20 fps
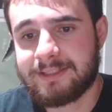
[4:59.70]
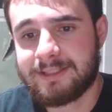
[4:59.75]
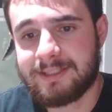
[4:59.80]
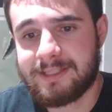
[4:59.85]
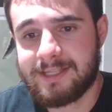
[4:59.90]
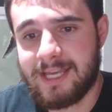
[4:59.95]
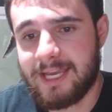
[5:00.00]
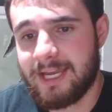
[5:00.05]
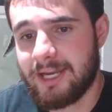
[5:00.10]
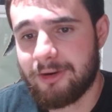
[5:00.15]

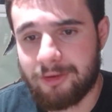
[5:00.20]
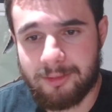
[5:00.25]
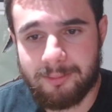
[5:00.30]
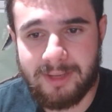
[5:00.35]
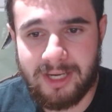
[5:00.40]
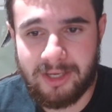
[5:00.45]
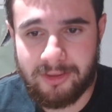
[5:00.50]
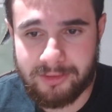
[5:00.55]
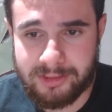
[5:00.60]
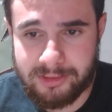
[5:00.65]
care
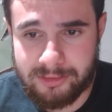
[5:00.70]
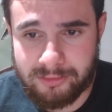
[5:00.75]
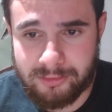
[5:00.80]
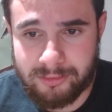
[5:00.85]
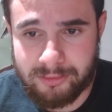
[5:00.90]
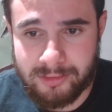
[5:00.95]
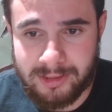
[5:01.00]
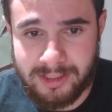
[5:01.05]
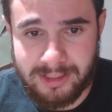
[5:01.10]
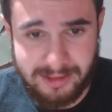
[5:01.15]
about
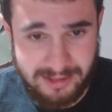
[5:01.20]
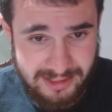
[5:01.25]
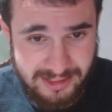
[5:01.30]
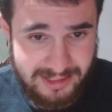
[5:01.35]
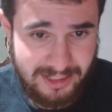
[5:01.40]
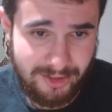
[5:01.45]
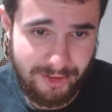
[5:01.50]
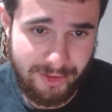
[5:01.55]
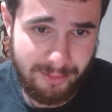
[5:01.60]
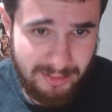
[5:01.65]
you. They
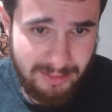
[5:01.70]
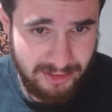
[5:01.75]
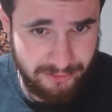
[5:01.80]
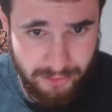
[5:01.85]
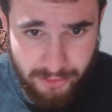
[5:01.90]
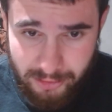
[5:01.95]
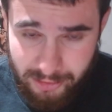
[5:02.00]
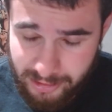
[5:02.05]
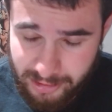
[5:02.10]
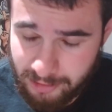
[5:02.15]
care about
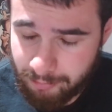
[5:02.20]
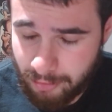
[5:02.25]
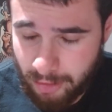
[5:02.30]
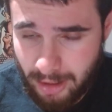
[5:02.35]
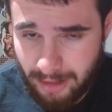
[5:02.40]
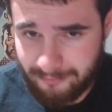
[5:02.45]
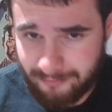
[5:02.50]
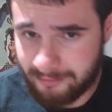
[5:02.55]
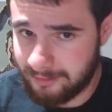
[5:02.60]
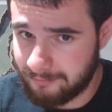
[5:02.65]
turning a
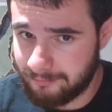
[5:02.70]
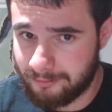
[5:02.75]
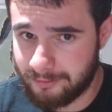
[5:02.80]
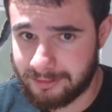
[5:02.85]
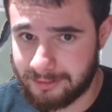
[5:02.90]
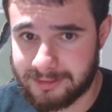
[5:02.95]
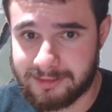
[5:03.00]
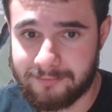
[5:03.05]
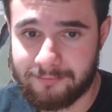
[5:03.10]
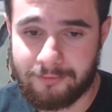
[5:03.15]
profit
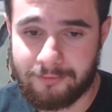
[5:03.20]
first and